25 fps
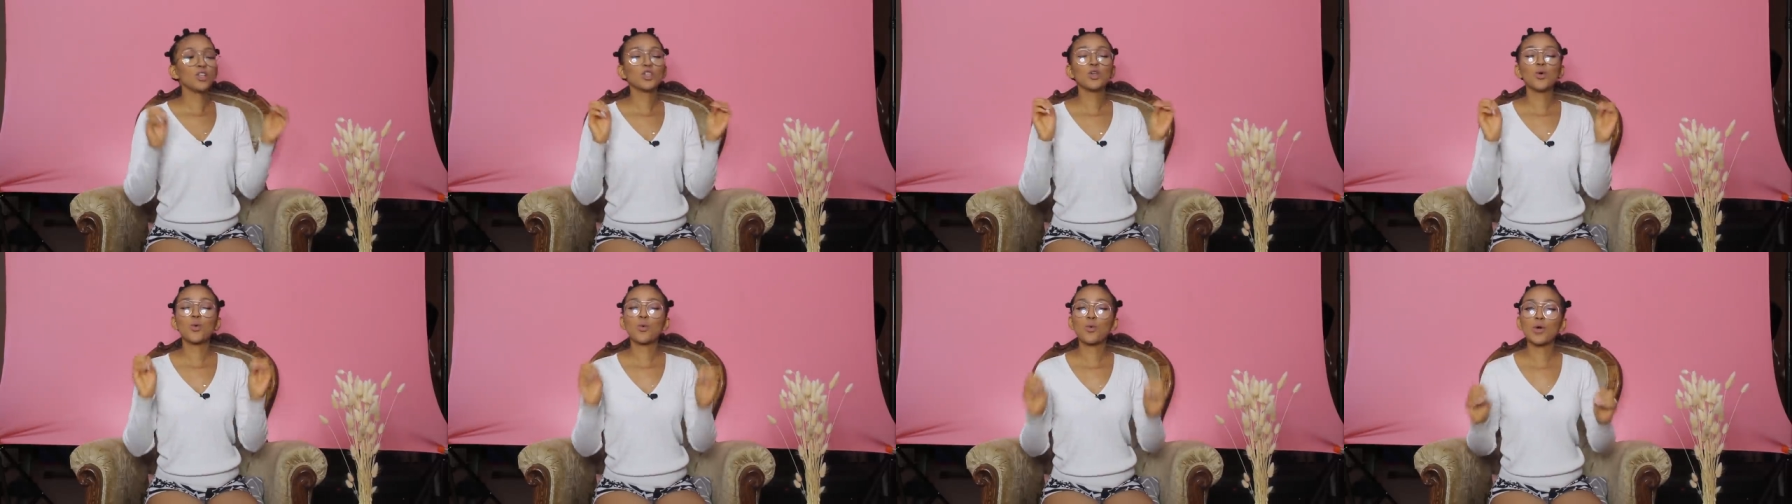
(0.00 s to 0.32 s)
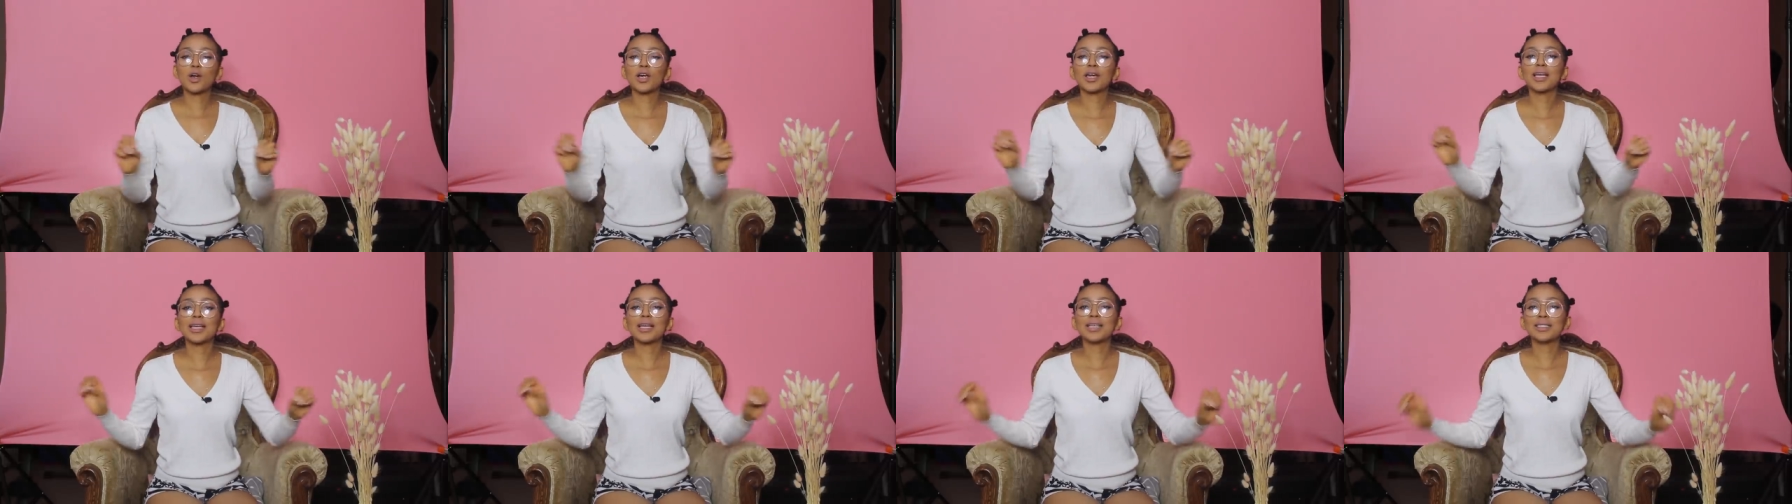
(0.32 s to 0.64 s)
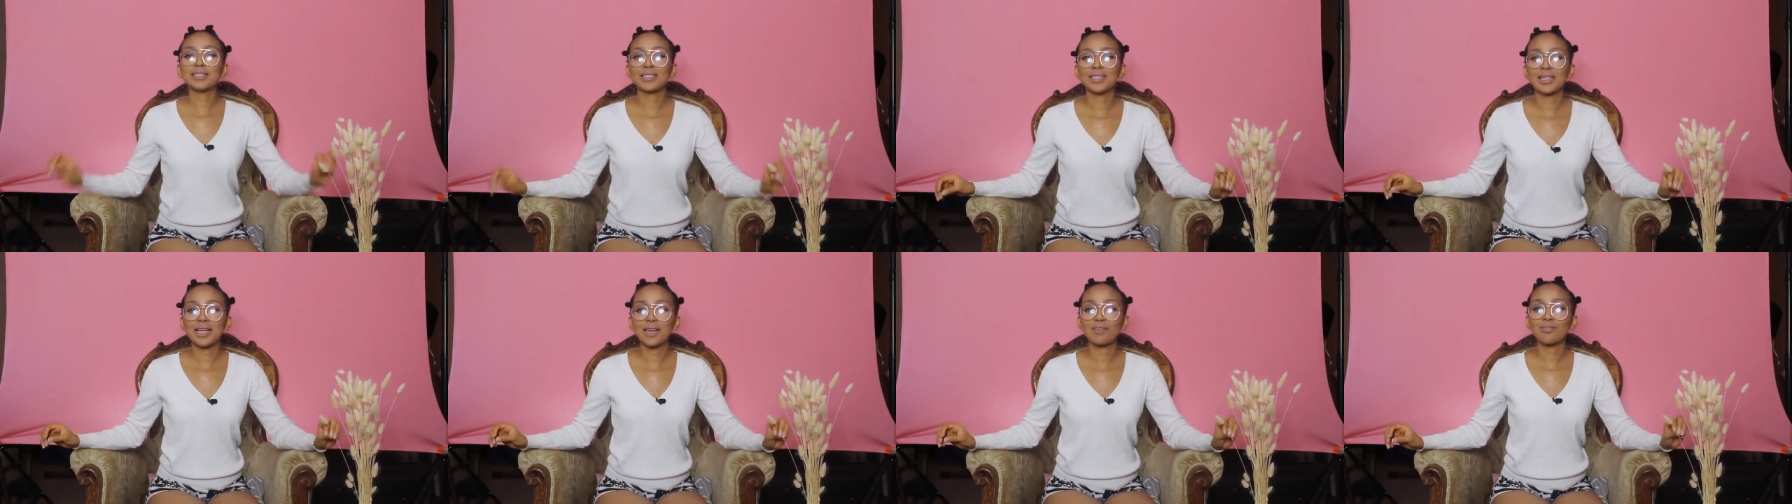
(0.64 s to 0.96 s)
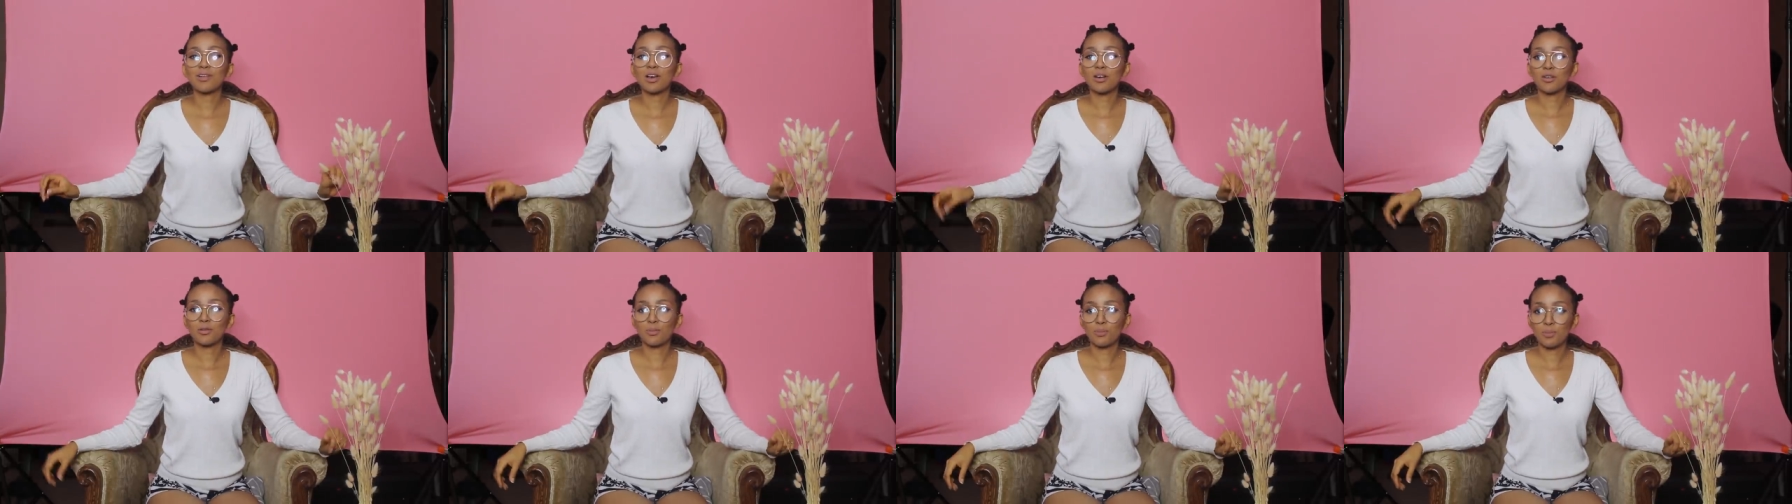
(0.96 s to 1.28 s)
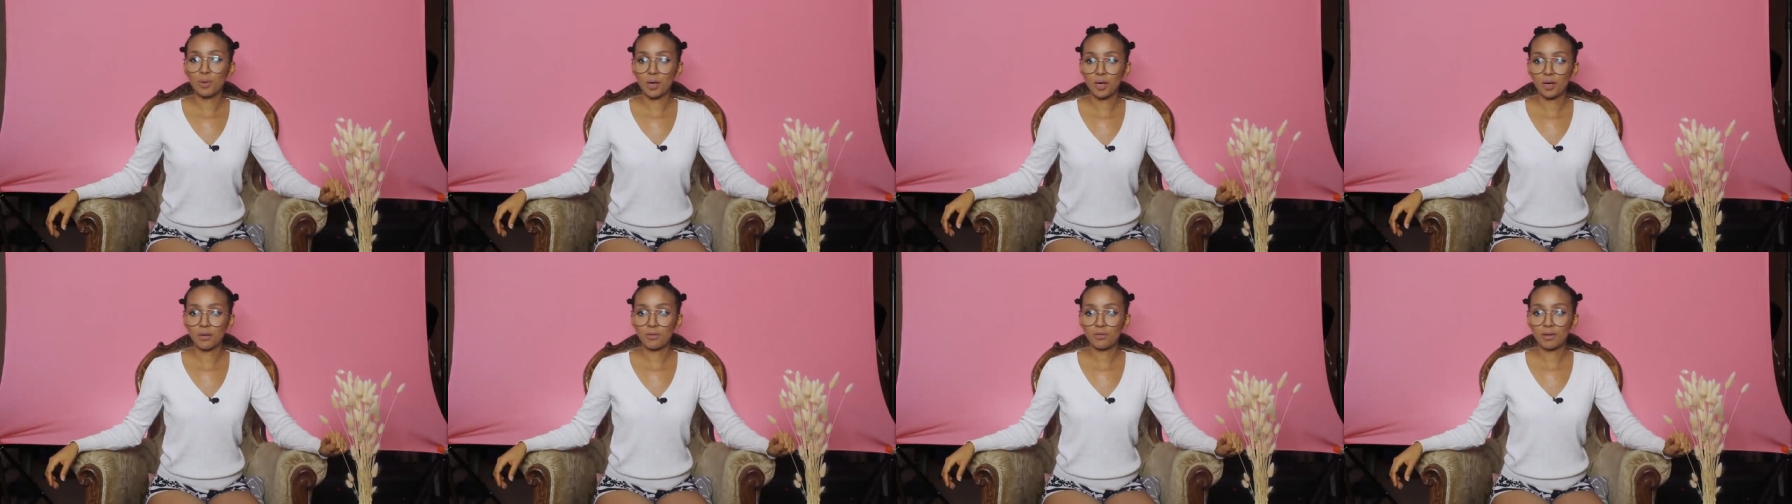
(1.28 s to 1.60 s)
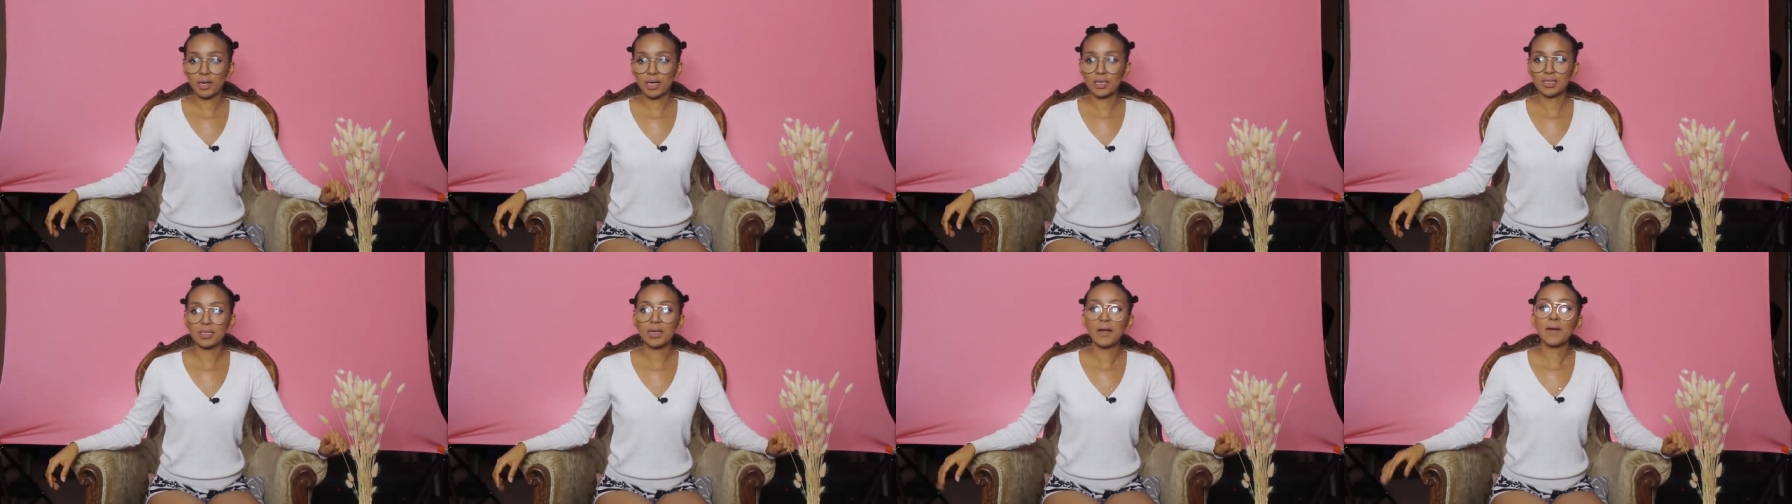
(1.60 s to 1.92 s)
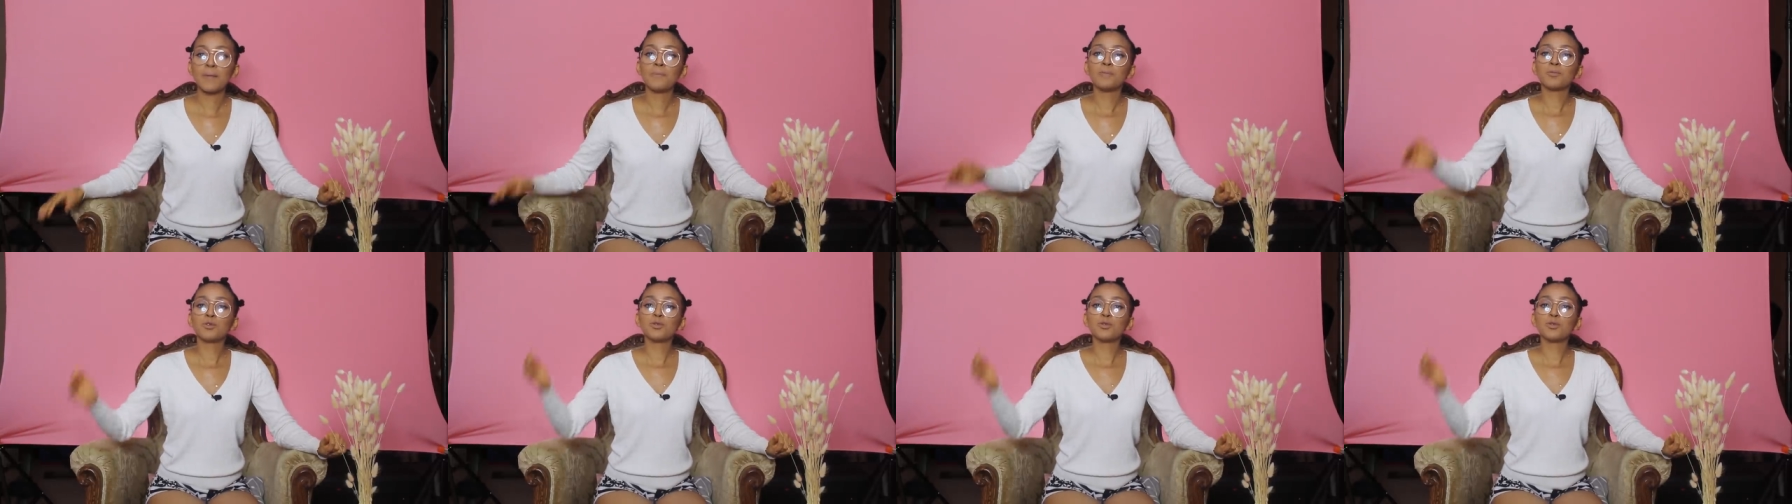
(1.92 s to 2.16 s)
your work is never perfect,